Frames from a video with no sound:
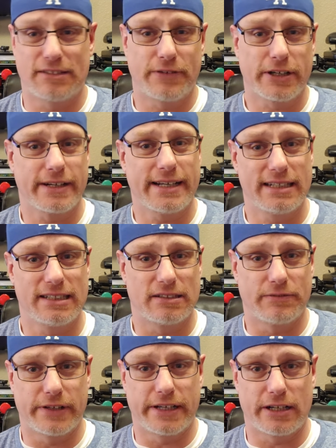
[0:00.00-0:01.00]
at the very end of
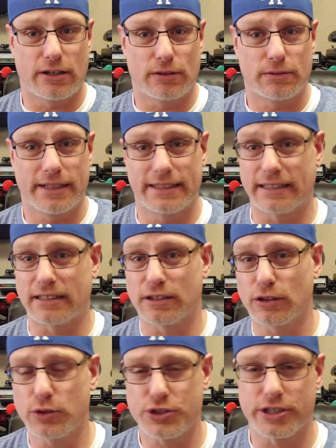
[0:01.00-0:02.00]
the video, in the
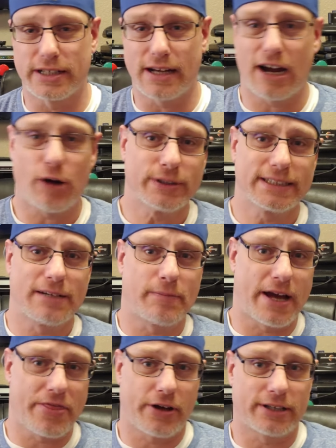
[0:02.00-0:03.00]
conclusion, I always give
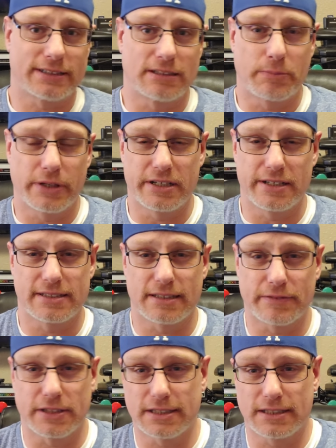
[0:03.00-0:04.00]
my thoughts and opinions
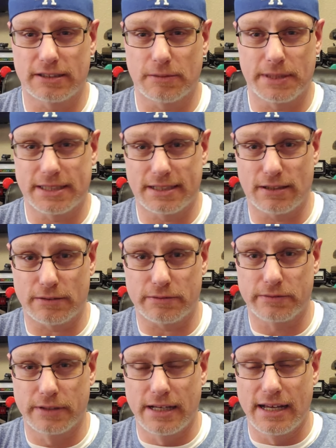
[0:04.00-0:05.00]
of the system
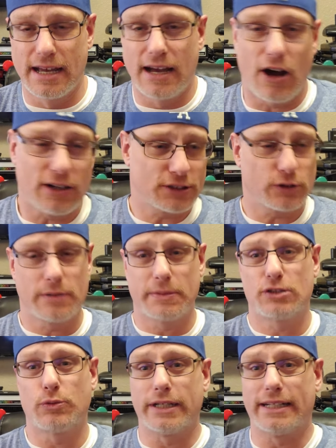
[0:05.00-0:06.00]
itself. Also, in
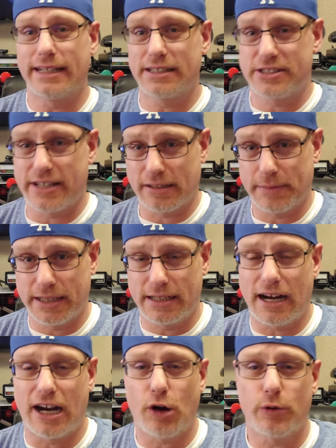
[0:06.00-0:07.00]
between each segment,
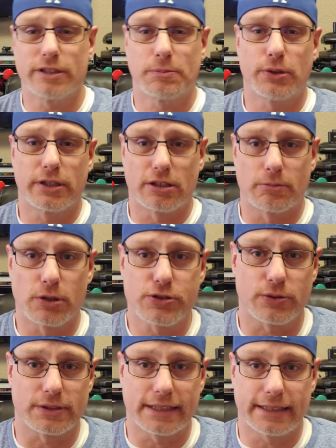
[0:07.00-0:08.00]
I always put
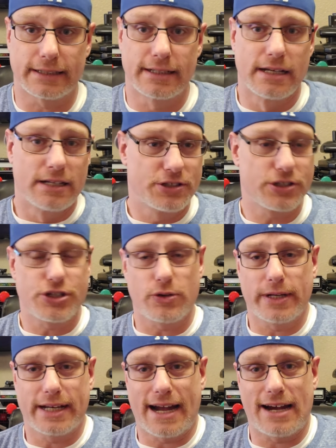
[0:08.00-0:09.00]
commercials in, just
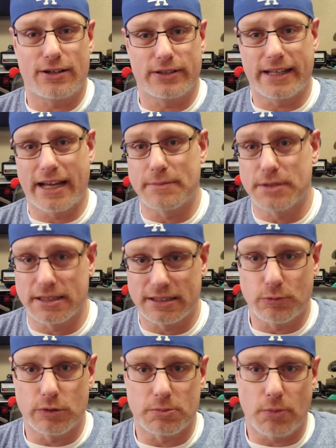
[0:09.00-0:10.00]
showing how the game
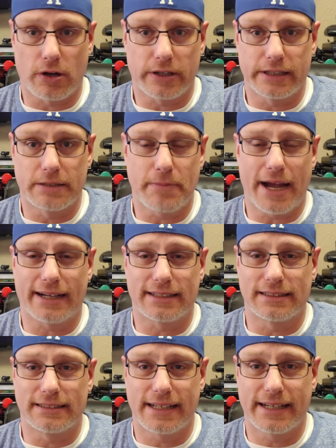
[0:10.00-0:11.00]
system was marketed back in
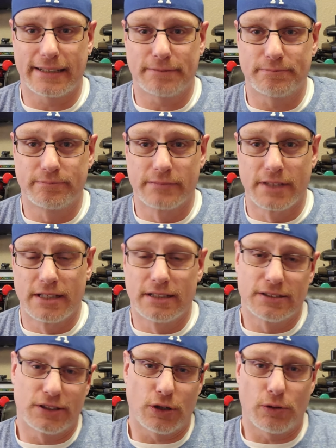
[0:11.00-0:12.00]
the day.
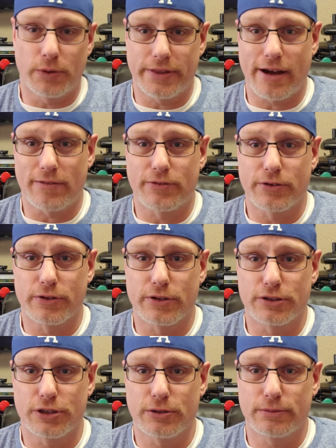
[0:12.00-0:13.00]
So, without further
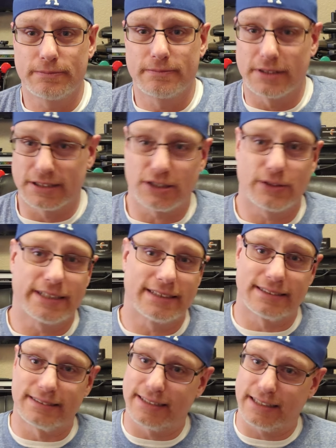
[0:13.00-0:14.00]
ado, let's go ahead
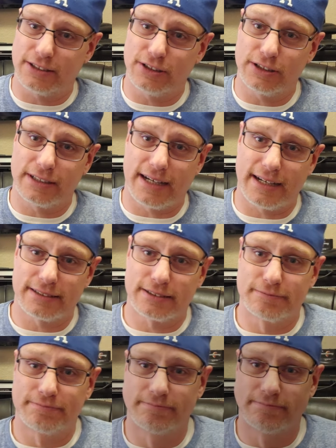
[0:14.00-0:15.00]
and take a look, guys.